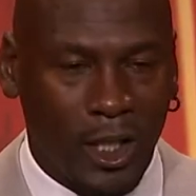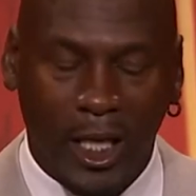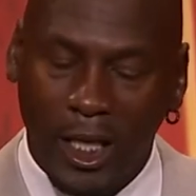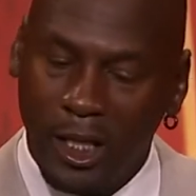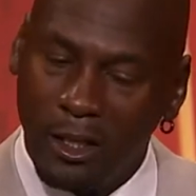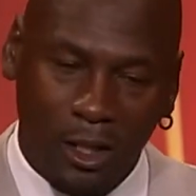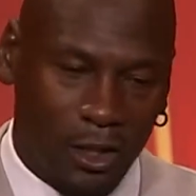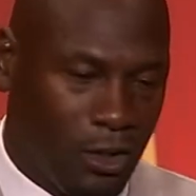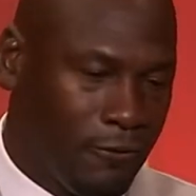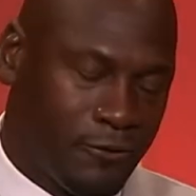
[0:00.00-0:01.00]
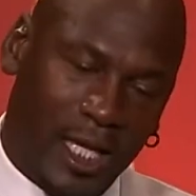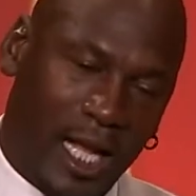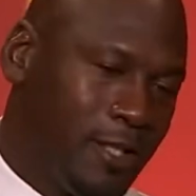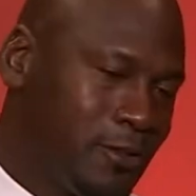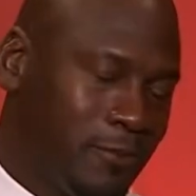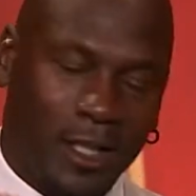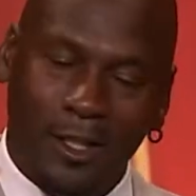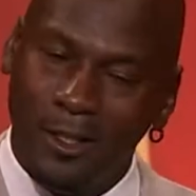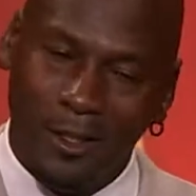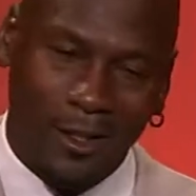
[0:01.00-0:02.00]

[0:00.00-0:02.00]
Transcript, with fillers: And you've challenged me